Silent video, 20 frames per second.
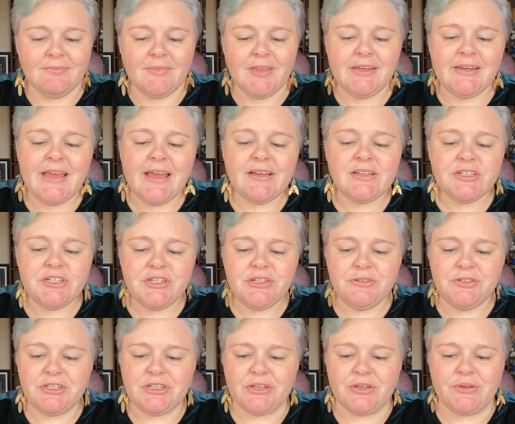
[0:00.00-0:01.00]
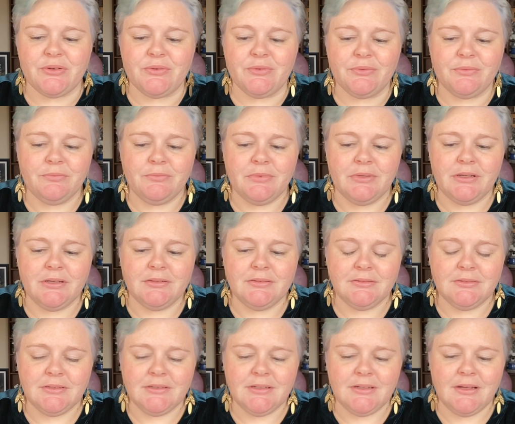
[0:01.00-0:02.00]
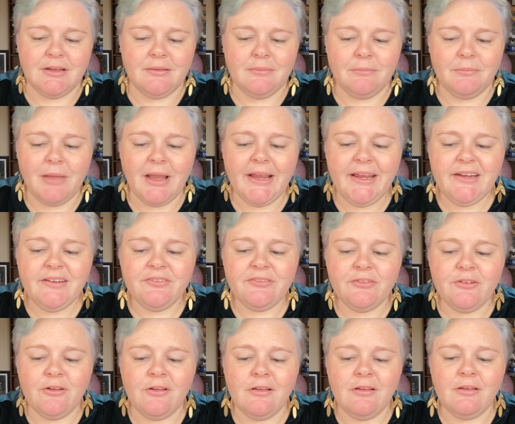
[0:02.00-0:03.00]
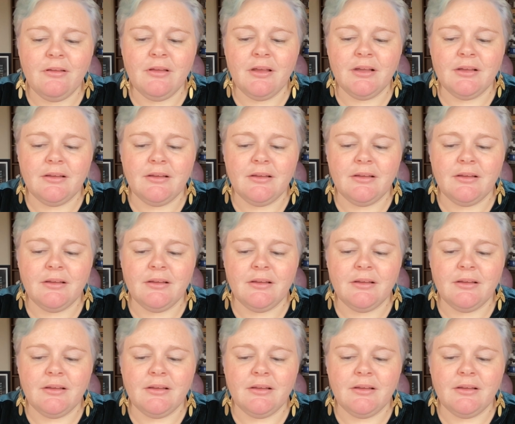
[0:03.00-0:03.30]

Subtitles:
And as you do, mindful